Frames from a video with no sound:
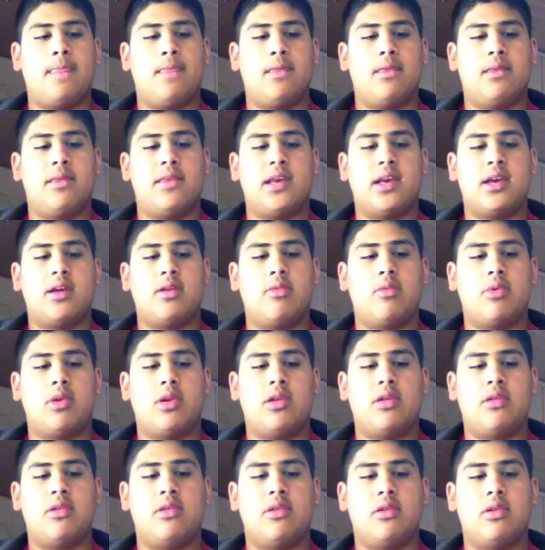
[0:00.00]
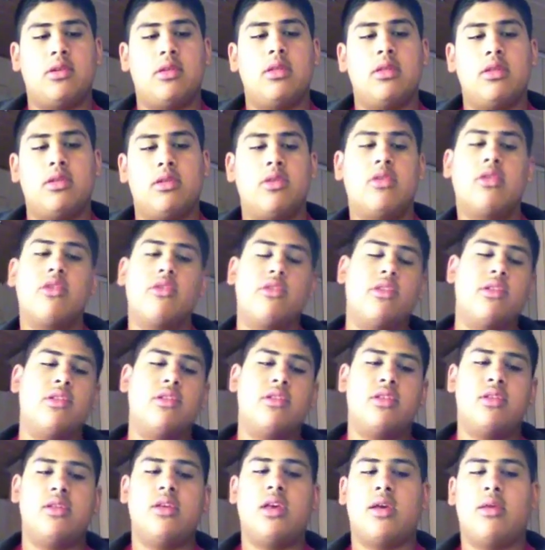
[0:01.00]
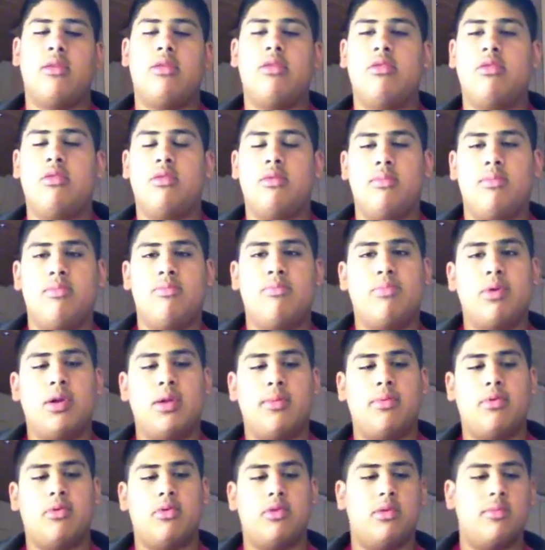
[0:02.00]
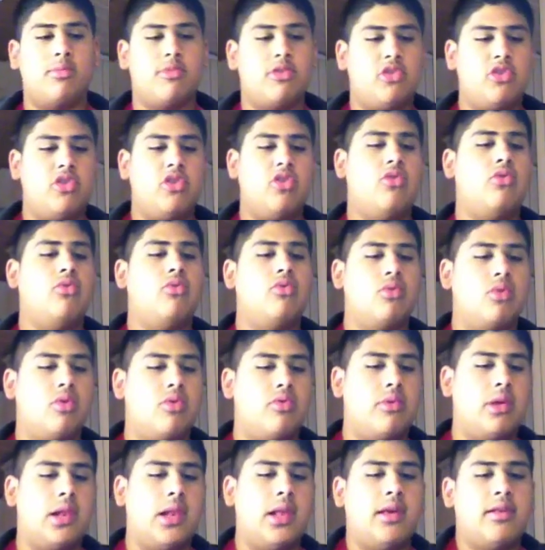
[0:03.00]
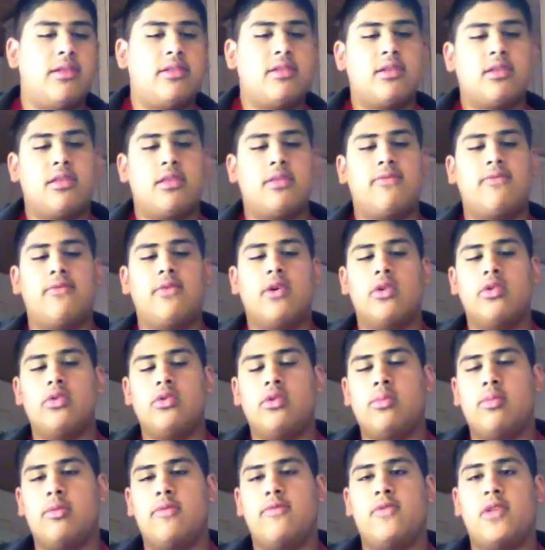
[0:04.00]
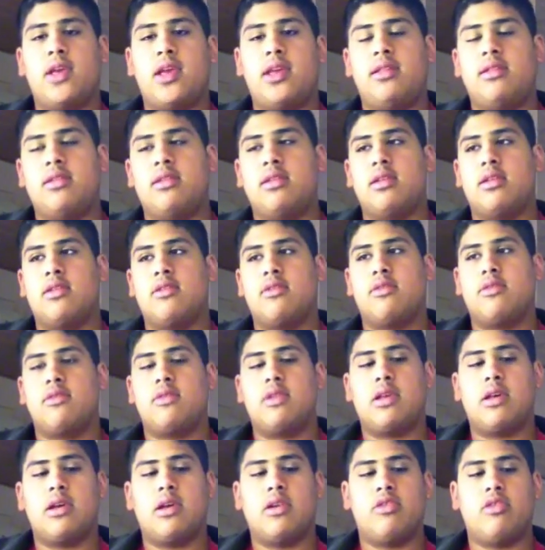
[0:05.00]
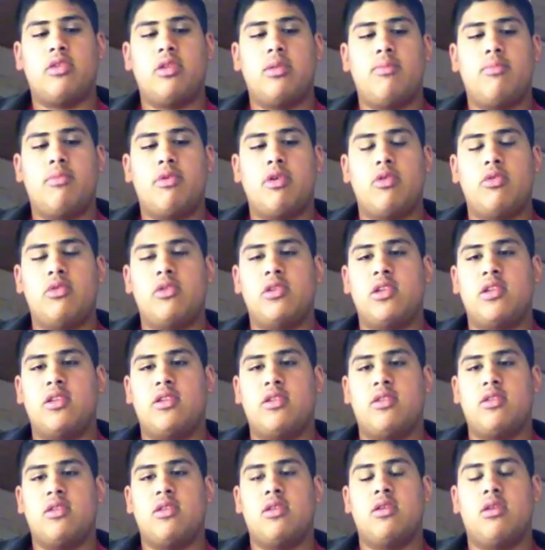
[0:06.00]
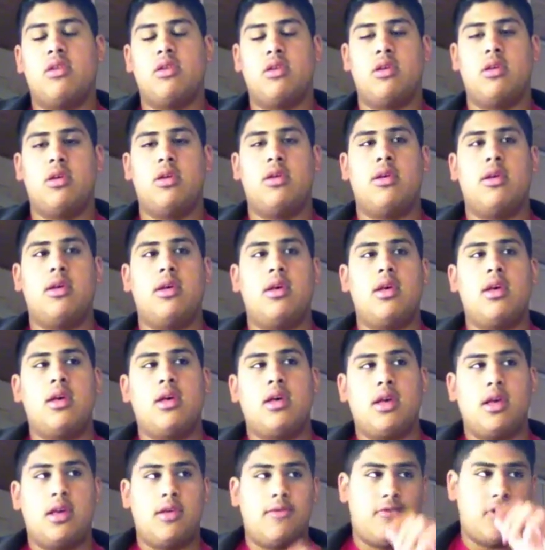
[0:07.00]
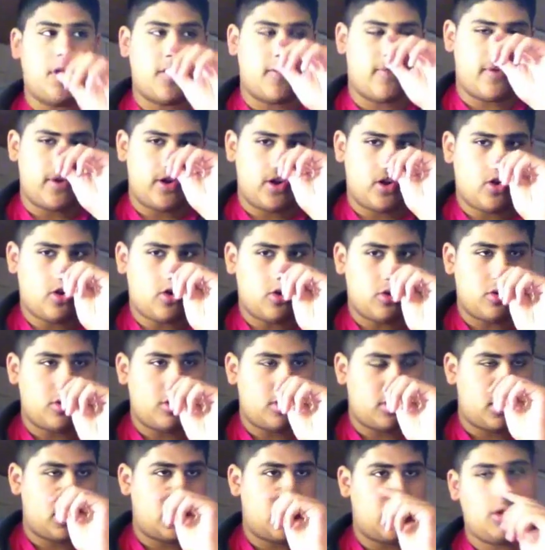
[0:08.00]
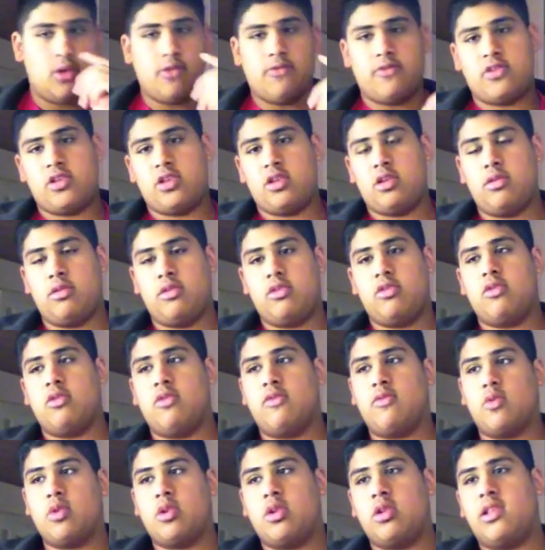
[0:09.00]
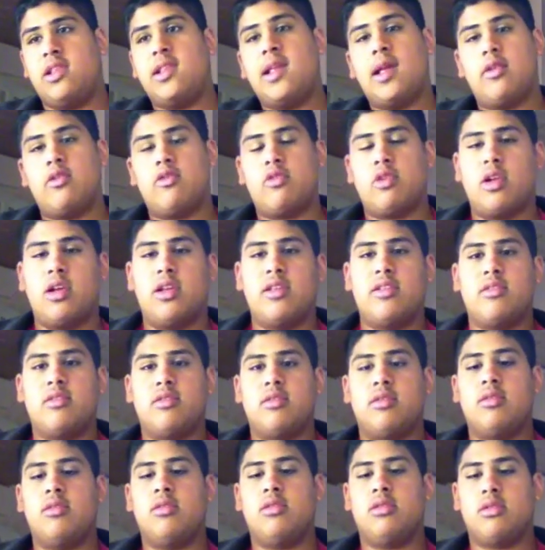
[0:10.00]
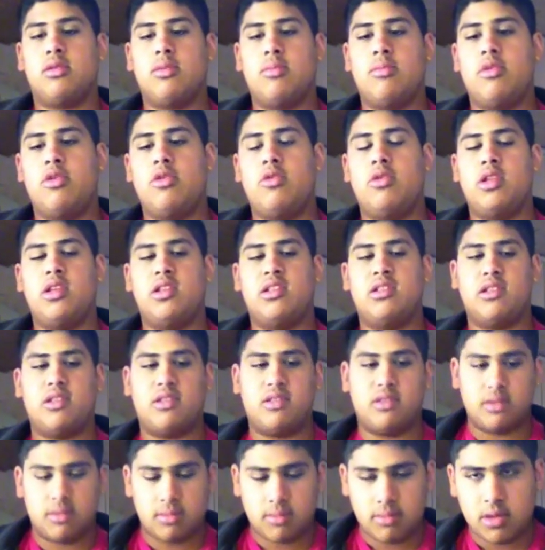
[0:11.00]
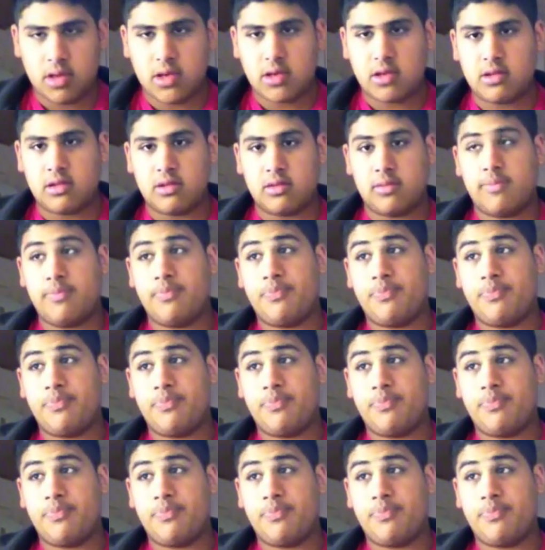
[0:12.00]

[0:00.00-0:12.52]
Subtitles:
The second one is the bullet point number 2 really is the volume of data that's actually processed. If you have a lot, then obviously you'd sort of want a centralized computing system, because